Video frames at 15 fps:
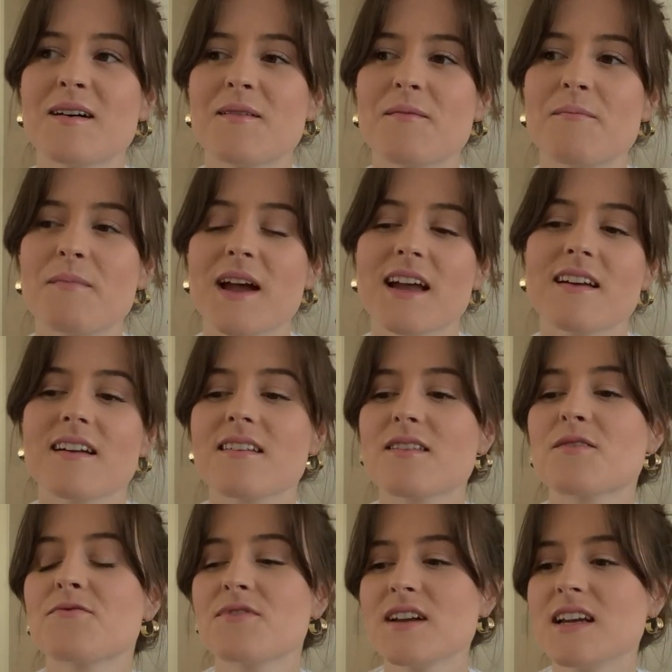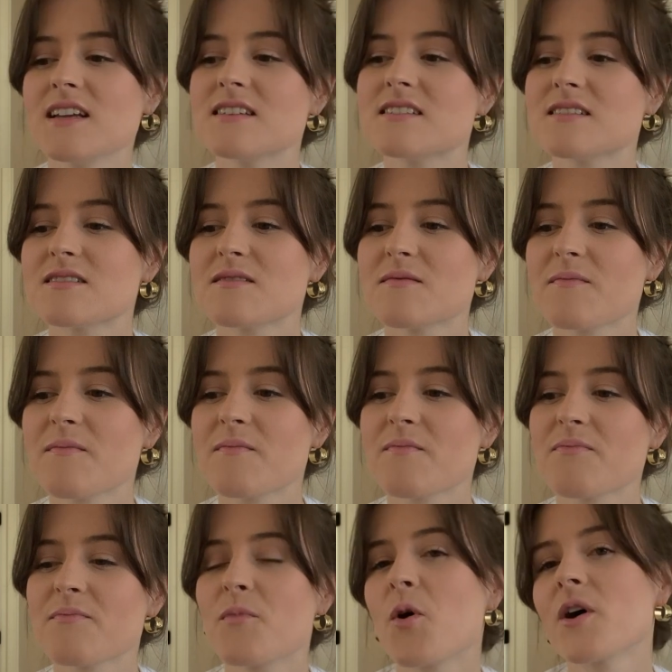making the feed
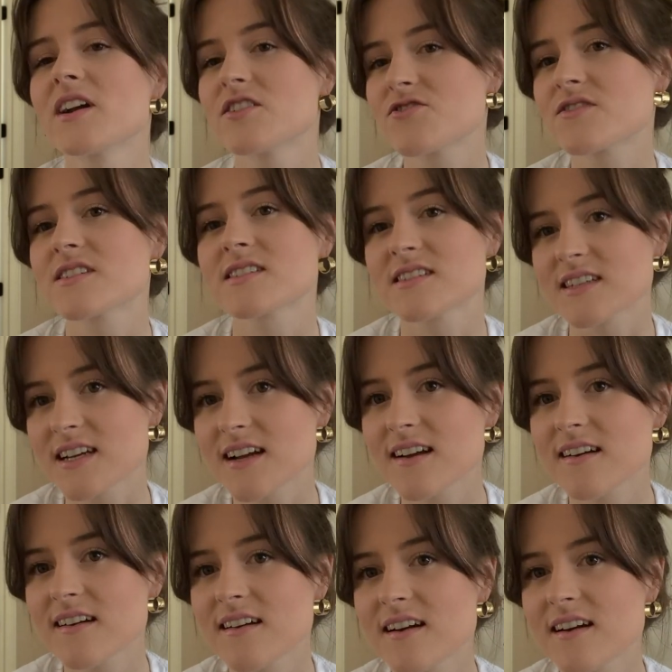more interesting.